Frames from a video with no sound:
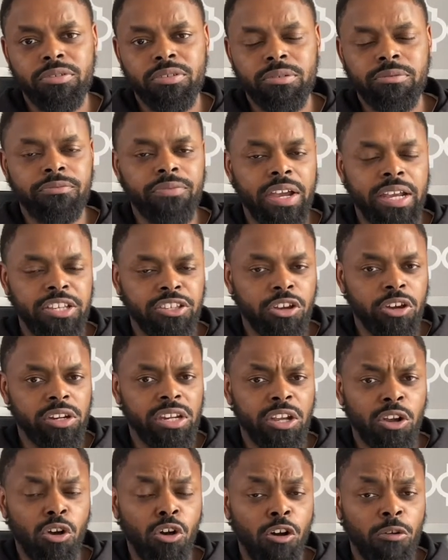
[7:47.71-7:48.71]
In fact, he's going
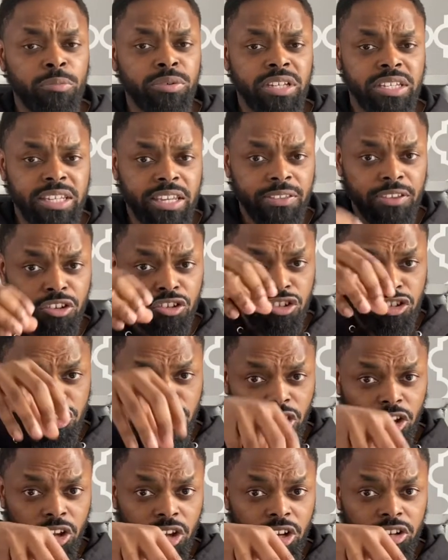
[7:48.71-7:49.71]
to come to take the
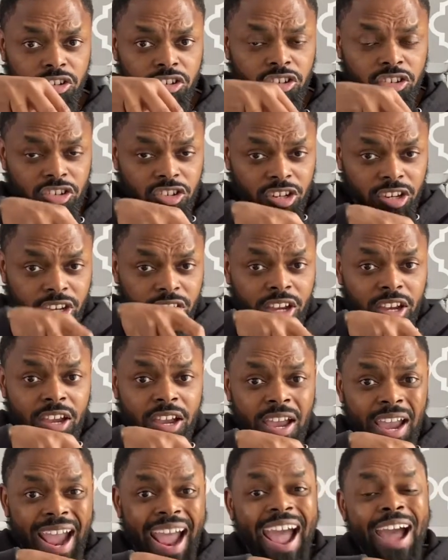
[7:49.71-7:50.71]
church
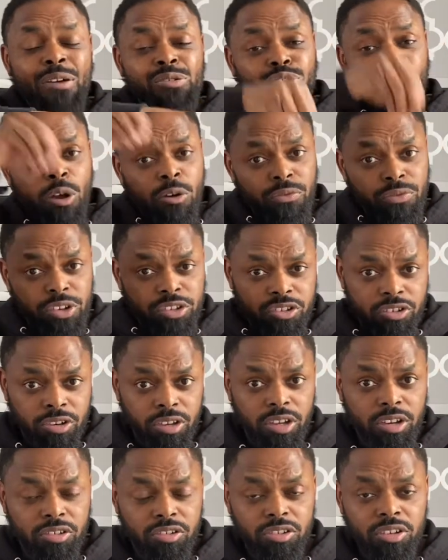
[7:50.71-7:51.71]
out of the
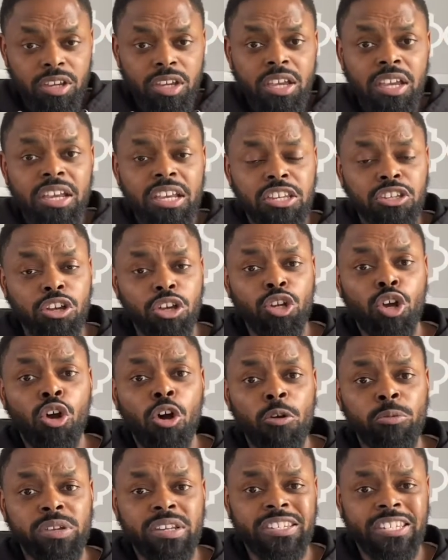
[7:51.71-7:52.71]
church. He's going to
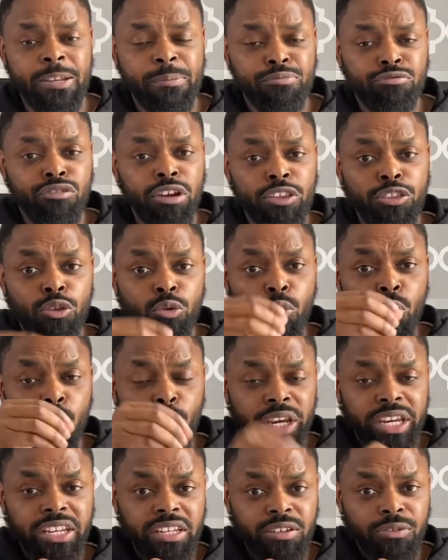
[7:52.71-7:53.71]
come to separate the
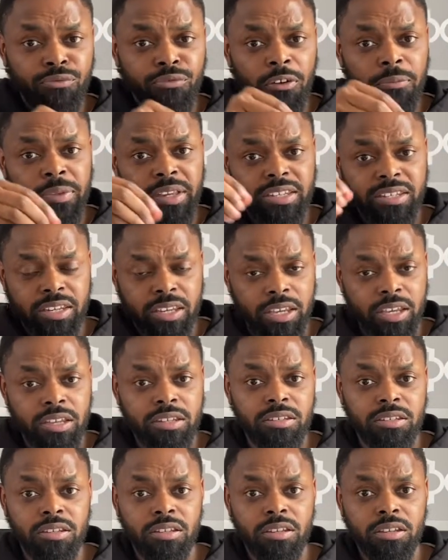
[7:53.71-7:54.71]
wheat from the
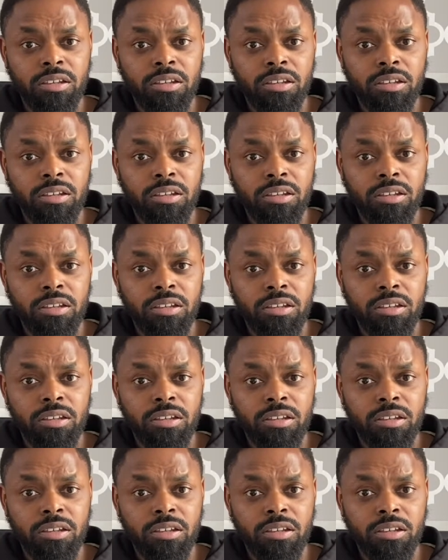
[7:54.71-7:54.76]
tares.